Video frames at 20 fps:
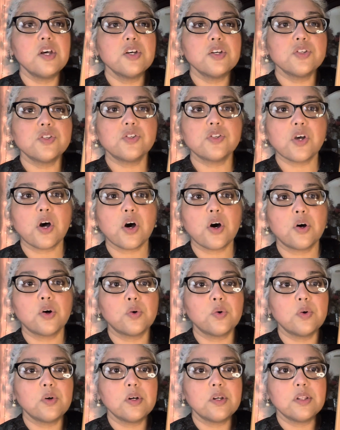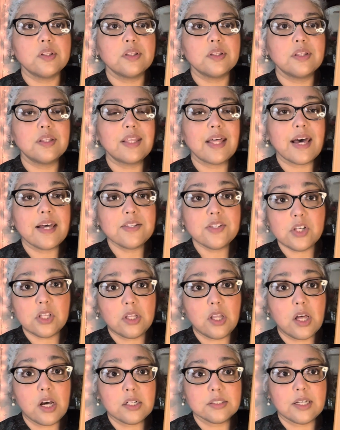So that's a
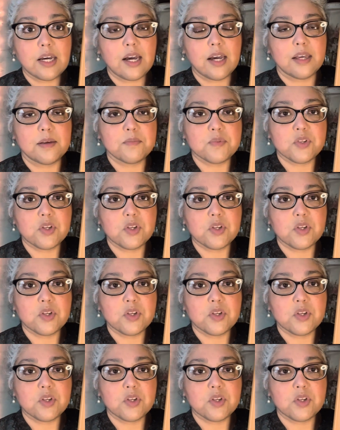long time.